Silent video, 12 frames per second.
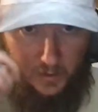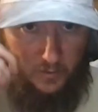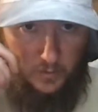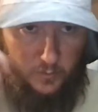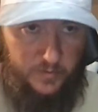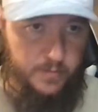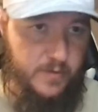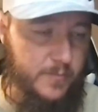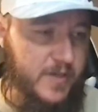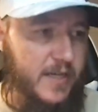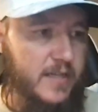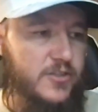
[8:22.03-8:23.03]
along with the
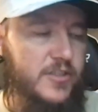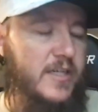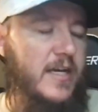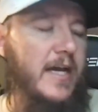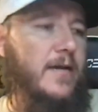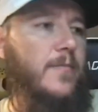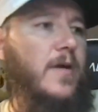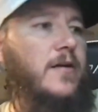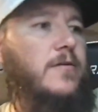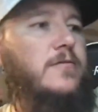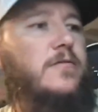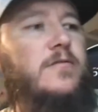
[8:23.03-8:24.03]
pig jig hat,
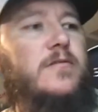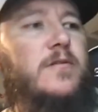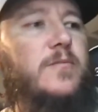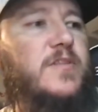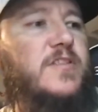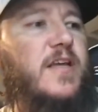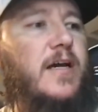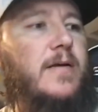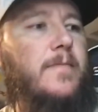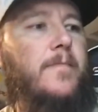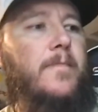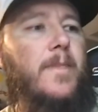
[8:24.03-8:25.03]
Michael. I missed
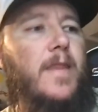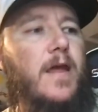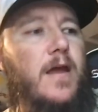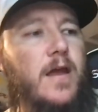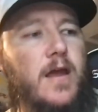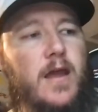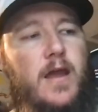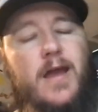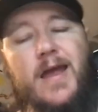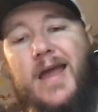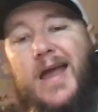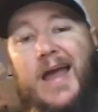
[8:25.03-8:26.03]
that.
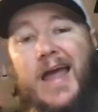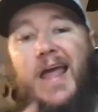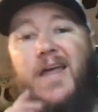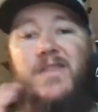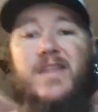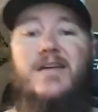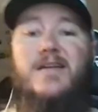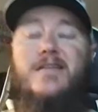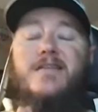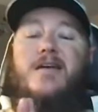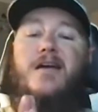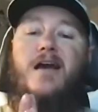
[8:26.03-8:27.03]
And
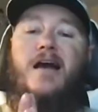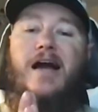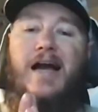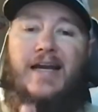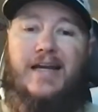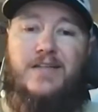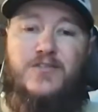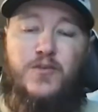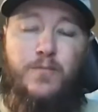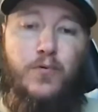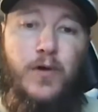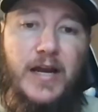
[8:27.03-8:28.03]
then I got a
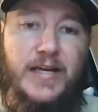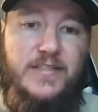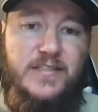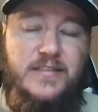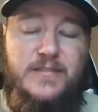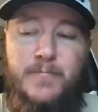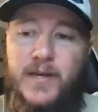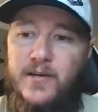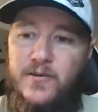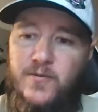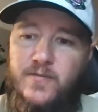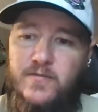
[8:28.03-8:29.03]
surprise in the
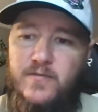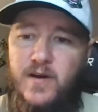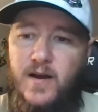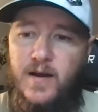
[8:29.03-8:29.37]
mail